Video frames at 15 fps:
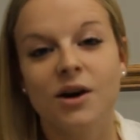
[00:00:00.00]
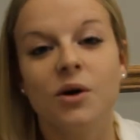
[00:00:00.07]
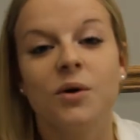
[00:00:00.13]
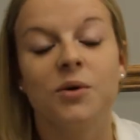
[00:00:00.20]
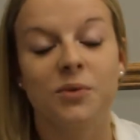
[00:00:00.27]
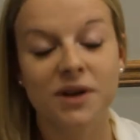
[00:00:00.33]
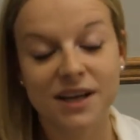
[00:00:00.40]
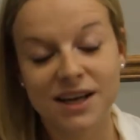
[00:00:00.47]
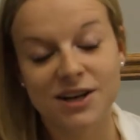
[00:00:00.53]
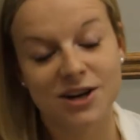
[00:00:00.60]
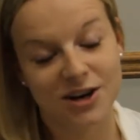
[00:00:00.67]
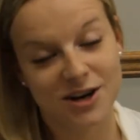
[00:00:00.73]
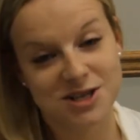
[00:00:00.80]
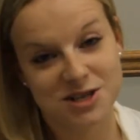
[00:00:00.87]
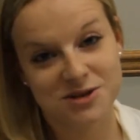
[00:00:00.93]
We really
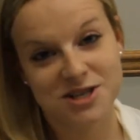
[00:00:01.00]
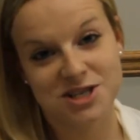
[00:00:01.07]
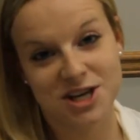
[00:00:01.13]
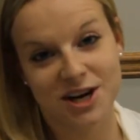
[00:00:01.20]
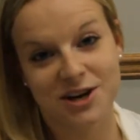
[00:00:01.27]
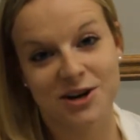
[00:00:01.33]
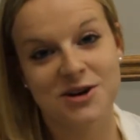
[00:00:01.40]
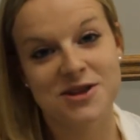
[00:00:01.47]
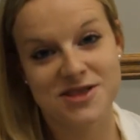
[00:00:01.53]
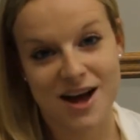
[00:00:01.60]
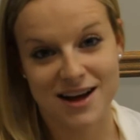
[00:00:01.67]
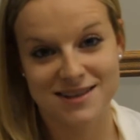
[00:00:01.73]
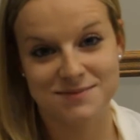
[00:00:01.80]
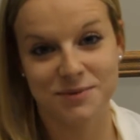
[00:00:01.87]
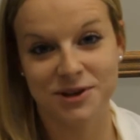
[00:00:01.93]
encourage you to share your
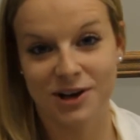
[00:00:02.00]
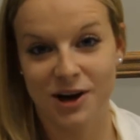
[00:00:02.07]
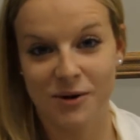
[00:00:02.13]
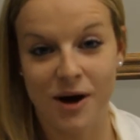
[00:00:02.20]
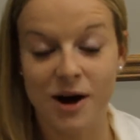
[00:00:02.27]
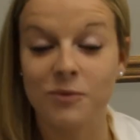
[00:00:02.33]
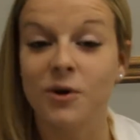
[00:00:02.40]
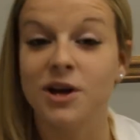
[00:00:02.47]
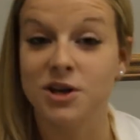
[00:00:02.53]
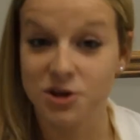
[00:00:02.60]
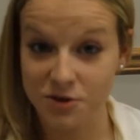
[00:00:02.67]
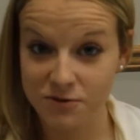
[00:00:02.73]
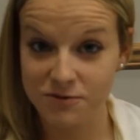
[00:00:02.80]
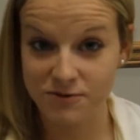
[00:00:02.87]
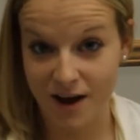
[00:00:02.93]
thoughts below on what
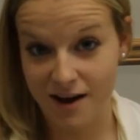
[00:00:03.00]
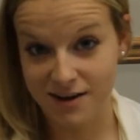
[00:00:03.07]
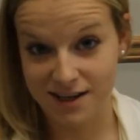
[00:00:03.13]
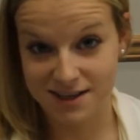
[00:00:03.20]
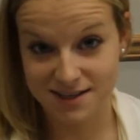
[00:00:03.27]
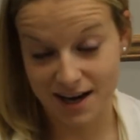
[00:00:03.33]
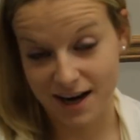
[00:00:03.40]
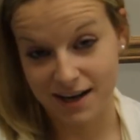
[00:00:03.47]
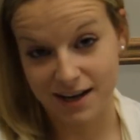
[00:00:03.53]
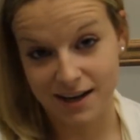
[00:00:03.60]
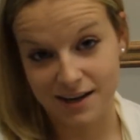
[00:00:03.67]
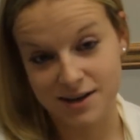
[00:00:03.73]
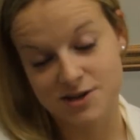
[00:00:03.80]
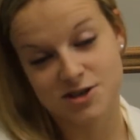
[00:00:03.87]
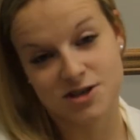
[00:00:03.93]
you've found exciting
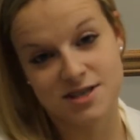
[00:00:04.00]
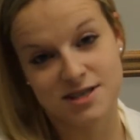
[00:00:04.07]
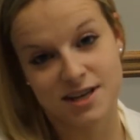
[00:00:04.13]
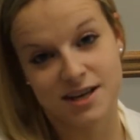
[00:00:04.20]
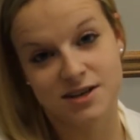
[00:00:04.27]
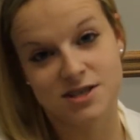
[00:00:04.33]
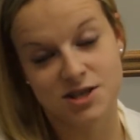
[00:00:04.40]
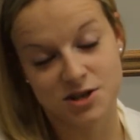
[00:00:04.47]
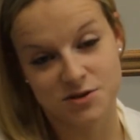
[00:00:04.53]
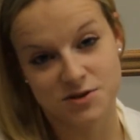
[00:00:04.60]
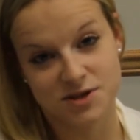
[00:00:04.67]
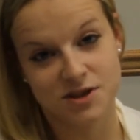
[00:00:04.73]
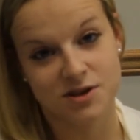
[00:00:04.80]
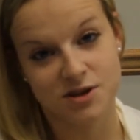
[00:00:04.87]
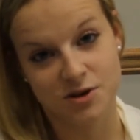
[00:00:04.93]
and interesting to
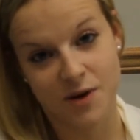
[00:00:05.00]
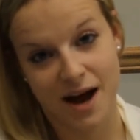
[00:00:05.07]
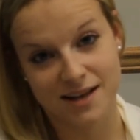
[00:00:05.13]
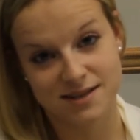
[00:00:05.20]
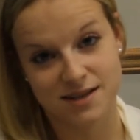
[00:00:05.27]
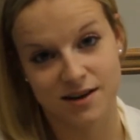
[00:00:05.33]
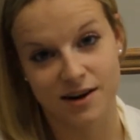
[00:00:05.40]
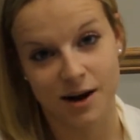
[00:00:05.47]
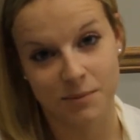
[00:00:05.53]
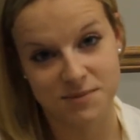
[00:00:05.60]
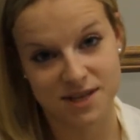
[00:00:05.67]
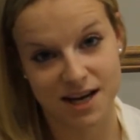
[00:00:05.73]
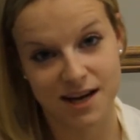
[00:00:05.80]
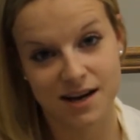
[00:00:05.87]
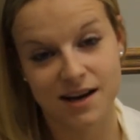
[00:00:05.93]
use in the new adCenter
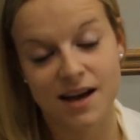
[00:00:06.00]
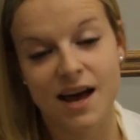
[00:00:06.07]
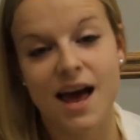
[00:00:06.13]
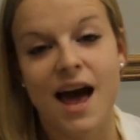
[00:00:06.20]
update,